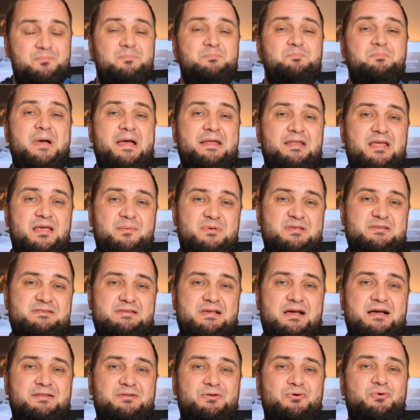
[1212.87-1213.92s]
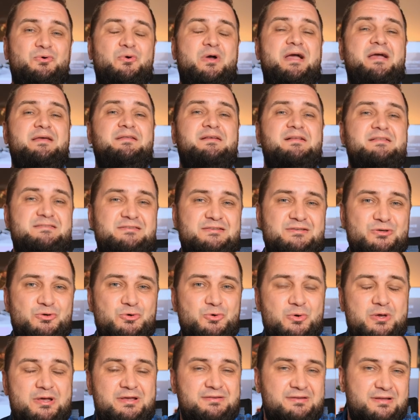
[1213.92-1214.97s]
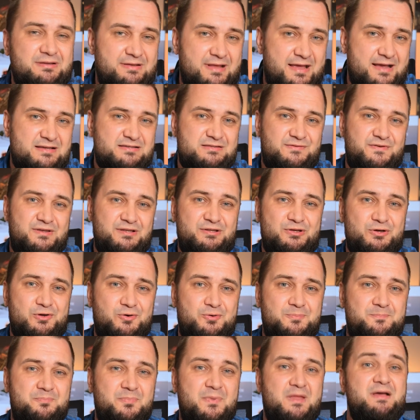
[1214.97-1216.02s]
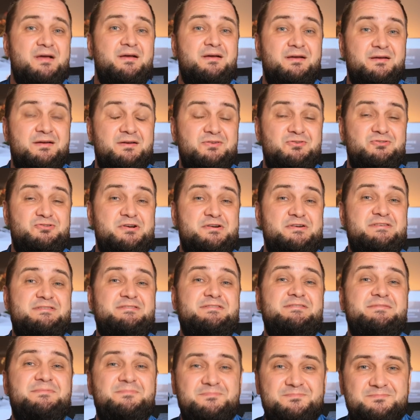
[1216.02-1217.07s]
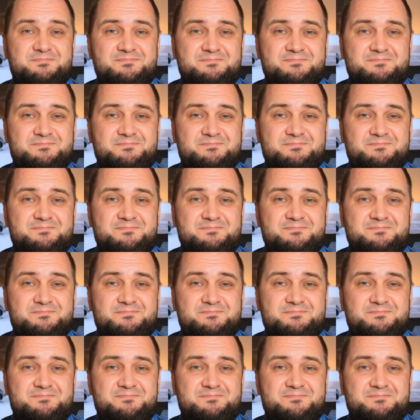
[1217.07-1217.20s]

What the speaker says: My name is Sando, and I'll see you in the next video. Cheers!